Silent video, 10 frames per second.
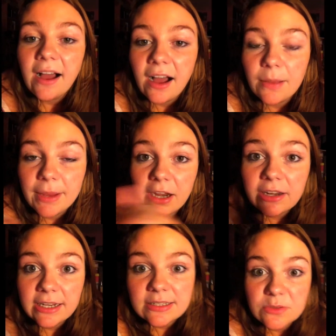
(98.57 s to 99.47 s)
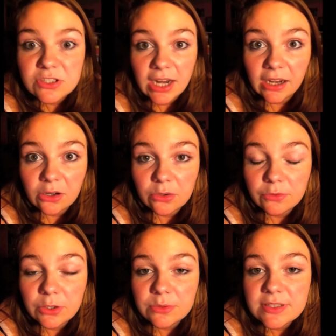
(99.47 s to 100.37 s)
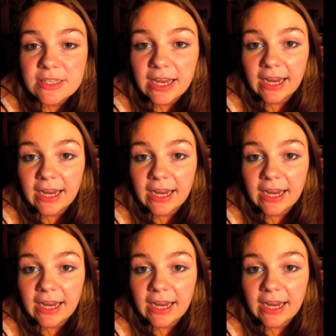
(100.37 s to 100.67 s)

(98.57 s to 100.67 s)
hair dye because I was dyeing her roots.